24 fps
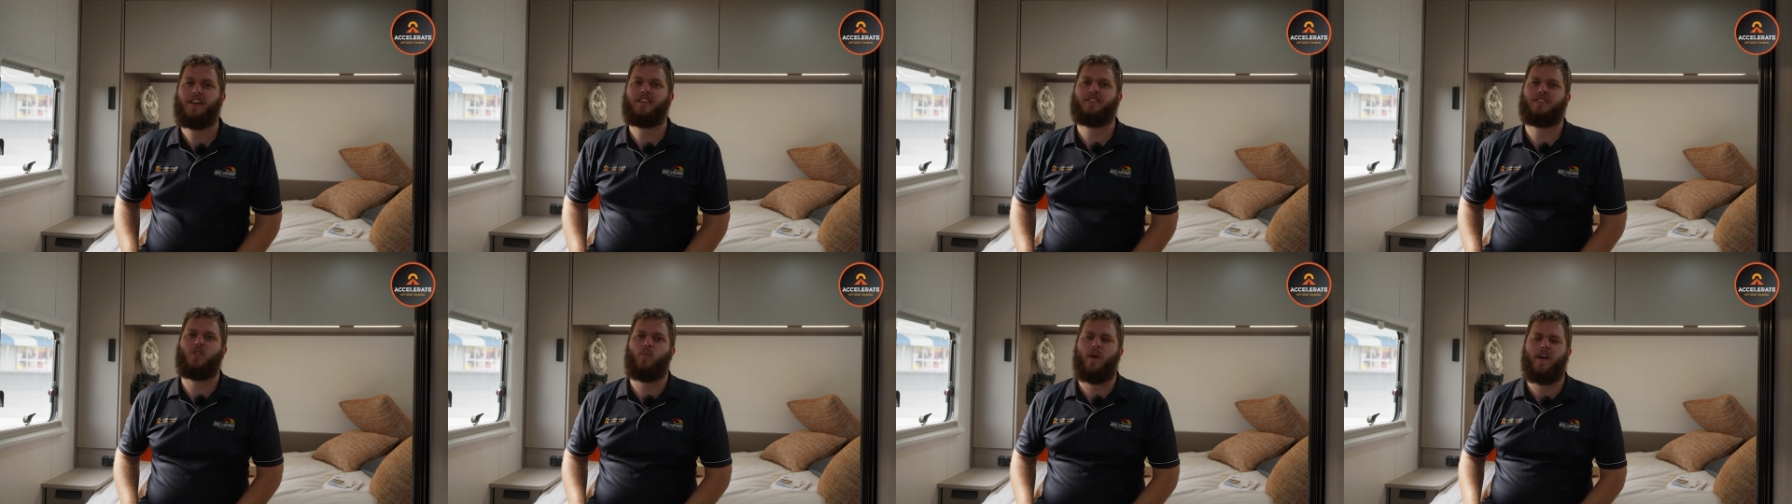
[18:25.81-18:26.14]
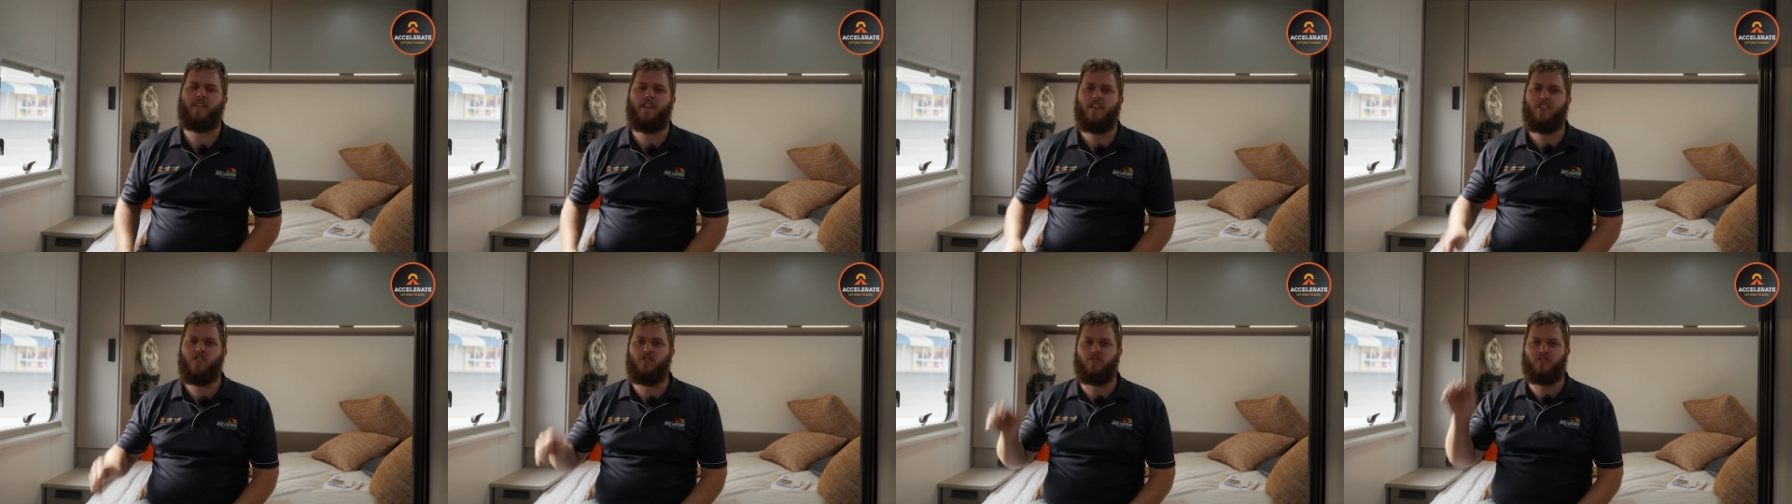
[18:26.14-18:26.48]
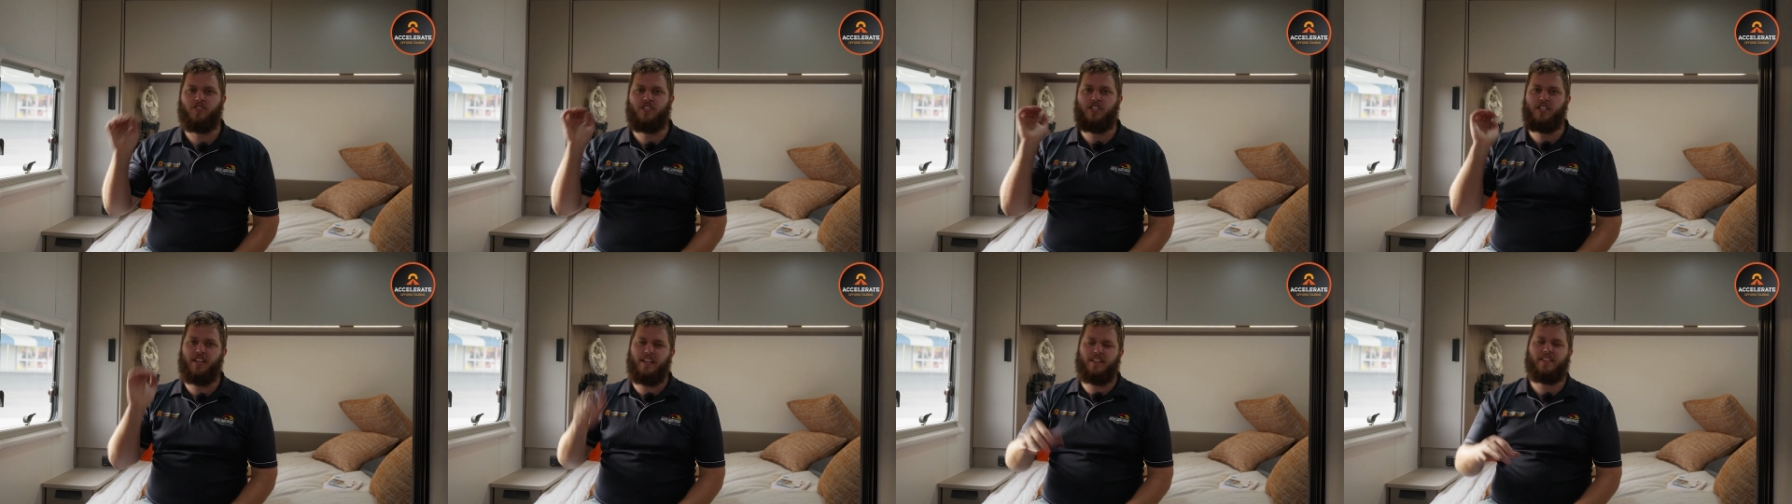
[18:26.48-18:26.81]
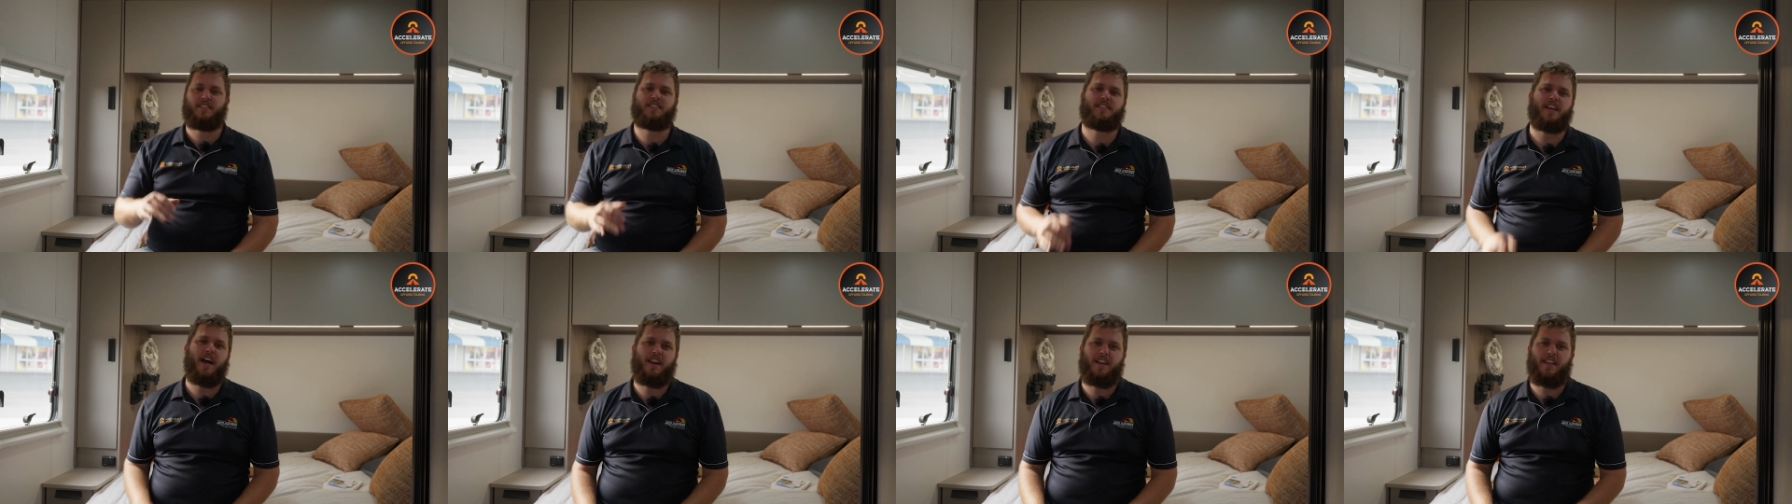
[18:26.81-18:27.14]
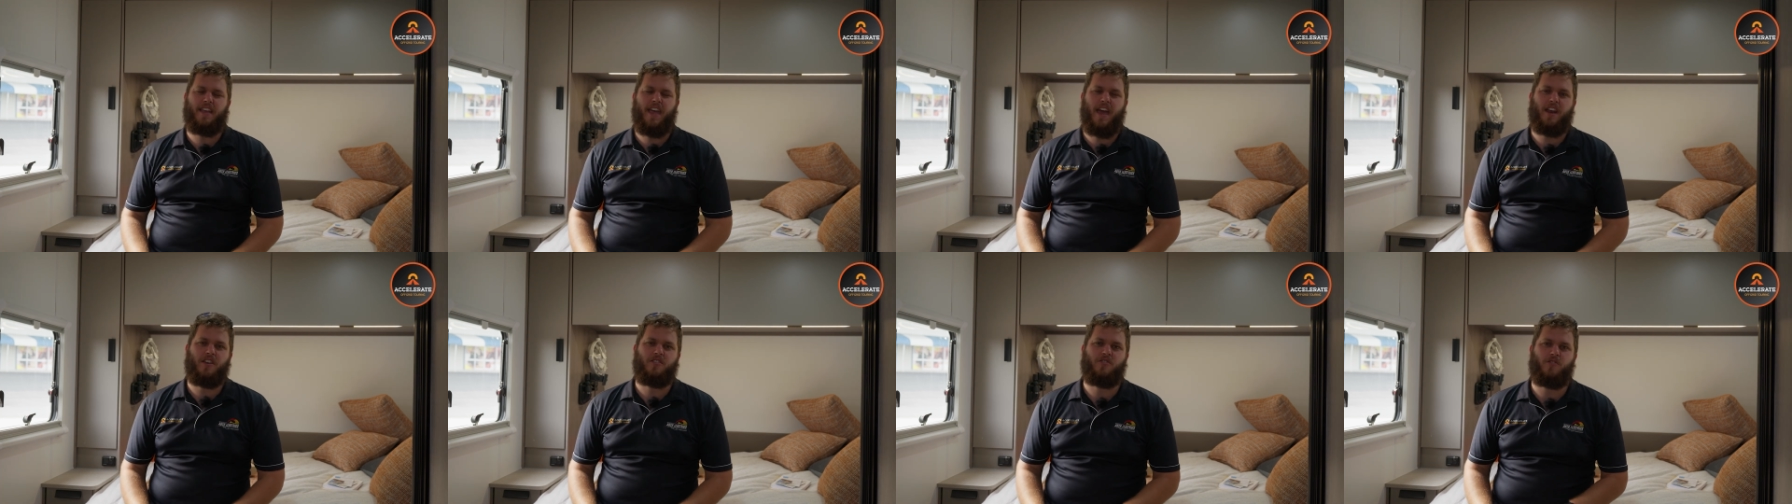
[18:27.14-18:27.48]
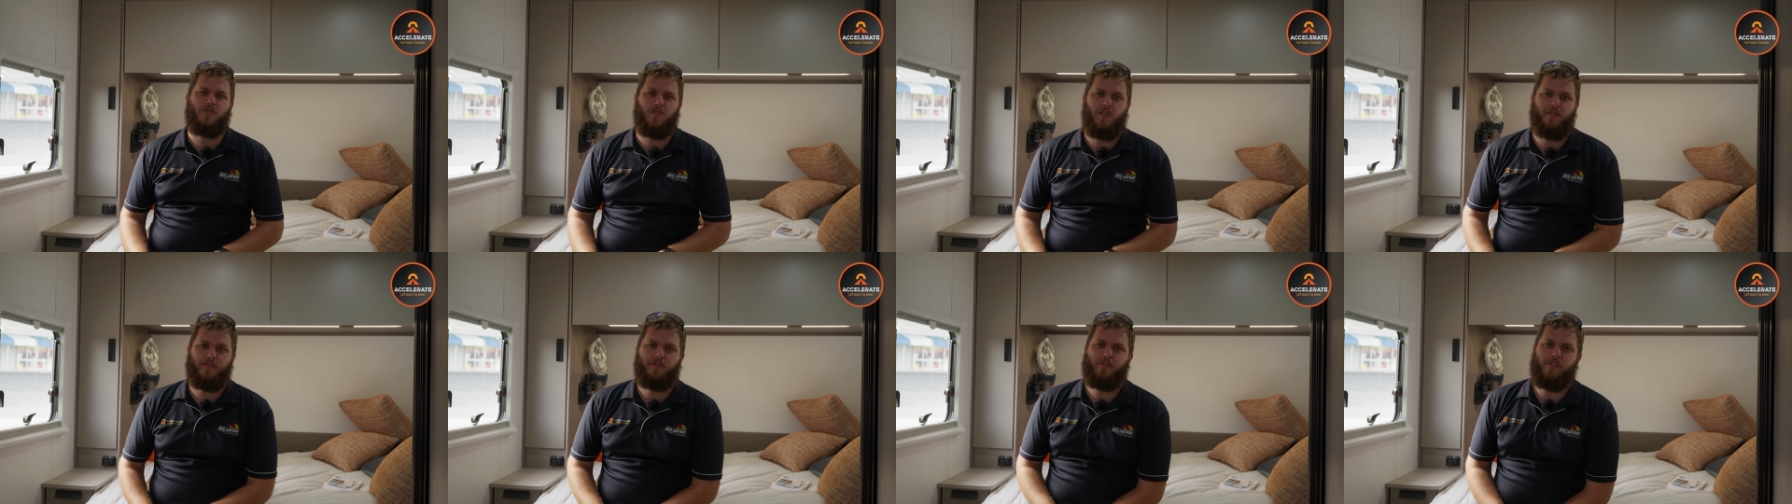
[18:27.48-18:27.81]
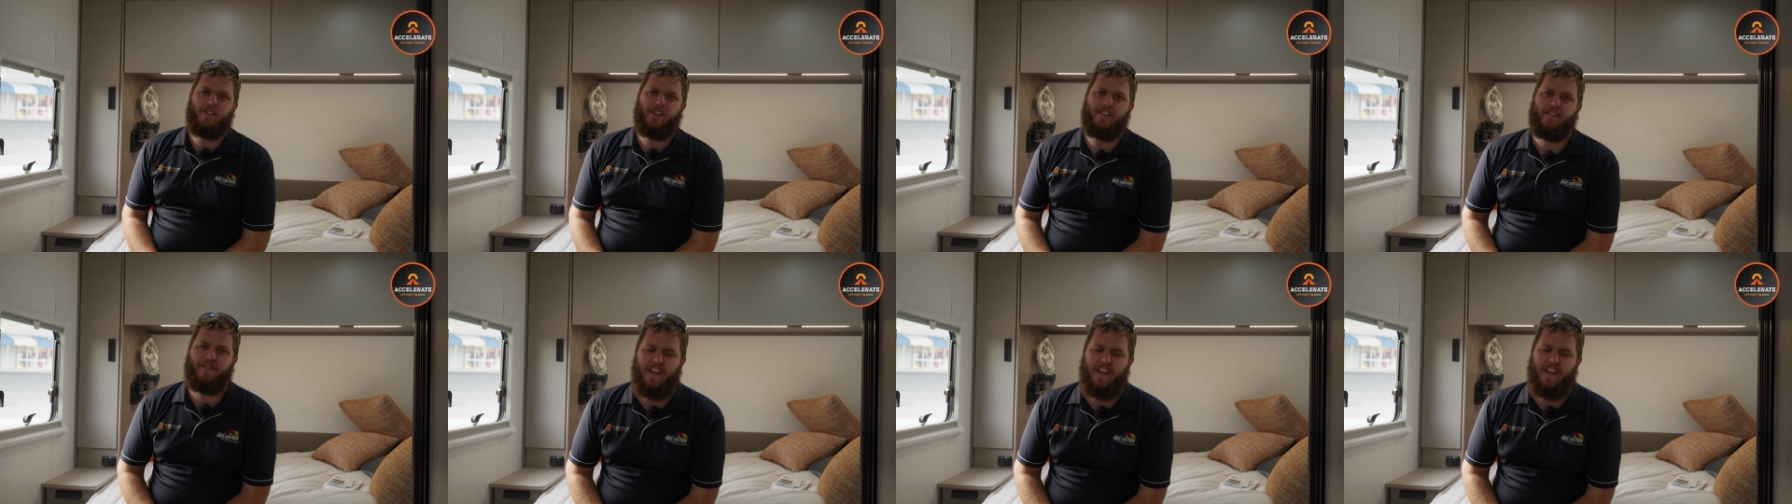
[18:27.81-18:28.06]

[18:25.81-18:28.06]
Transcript: So whether you're just starting out in your off-grid